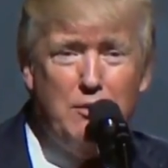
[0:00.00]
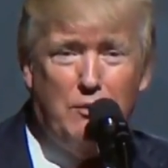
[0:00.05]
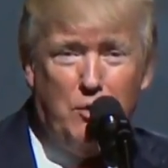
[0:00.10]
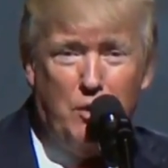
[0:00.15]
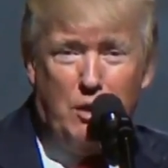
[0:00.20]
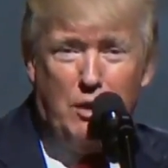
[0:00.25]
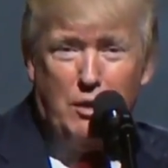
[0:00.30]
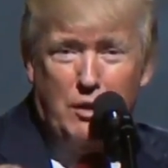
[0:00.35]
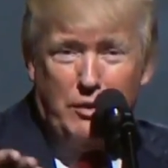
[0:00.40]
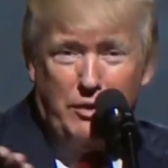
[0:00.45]
You've
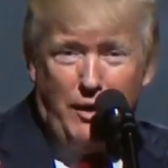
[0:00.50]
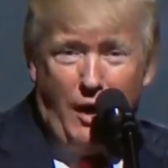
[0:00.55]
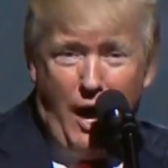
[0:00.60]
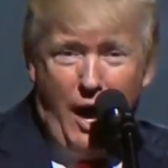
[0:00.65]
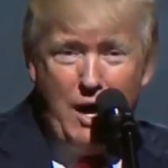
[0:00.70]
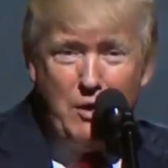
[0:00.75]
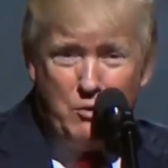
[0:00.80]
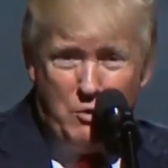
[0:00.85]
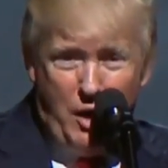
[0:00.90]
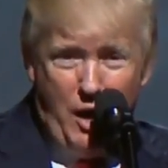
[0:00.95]
all heard
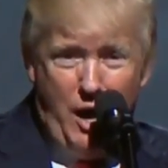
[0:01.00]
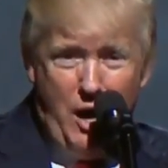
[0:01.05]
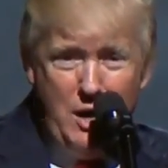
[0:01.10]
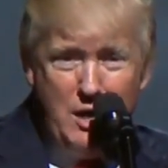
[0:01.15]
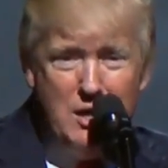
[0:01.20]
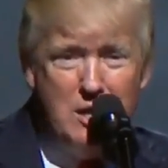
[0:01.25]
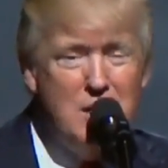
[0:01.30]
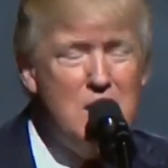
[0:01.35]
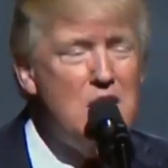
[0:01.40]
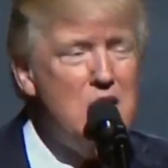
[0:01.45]
that,
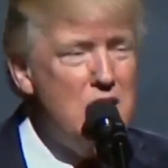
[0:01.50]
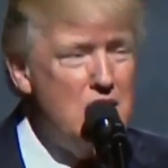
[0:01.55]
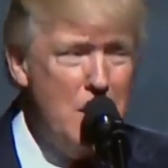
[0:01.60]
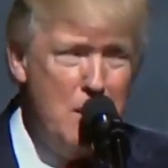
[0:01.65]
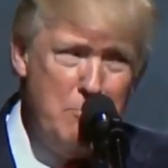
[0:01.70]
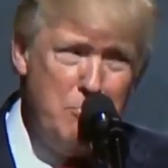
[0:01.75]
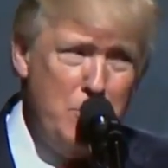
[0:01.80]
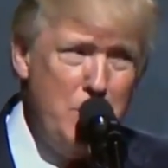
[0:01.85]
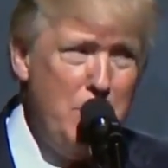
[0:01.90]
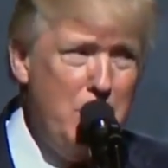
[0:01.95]
right?
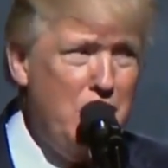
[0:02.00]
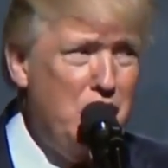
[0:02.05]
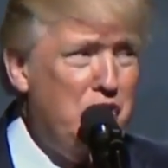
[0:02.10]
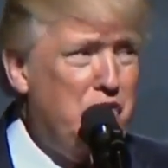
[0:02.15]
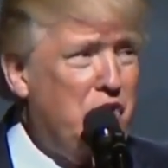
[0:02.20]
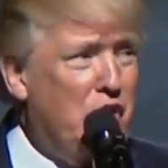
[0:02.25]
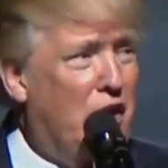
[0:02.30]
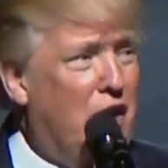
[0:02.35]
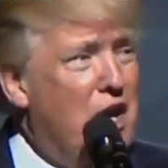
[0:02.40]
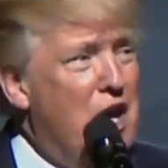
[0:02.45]
The
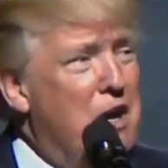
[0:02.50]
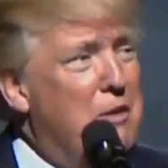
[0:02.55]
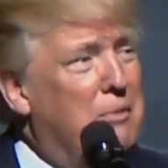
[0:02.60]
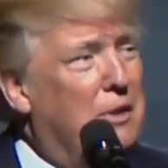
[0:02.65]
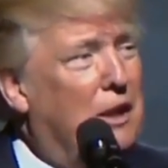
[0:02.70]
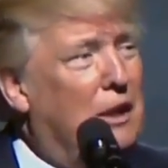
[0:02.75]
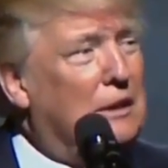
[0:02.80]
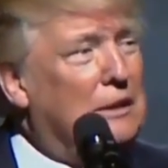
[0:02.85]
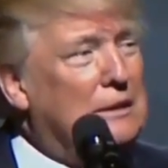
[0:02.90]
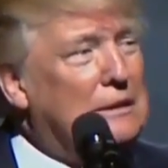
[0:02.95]
British are
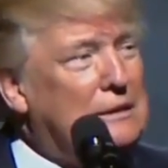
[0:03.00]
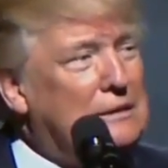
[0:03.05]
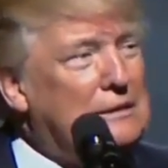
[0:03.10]
coming.